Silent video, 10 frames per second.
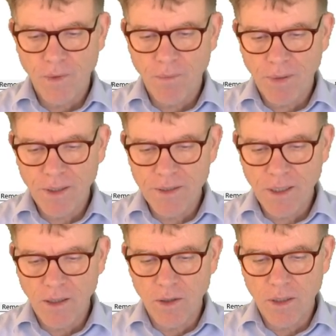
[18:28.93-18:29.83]
Please
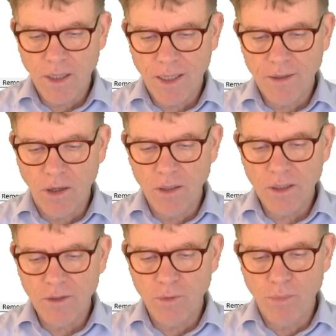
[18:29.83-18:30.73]
add
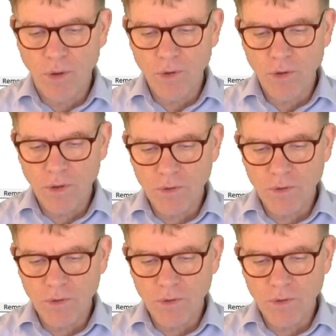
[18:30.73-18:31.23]
only the border,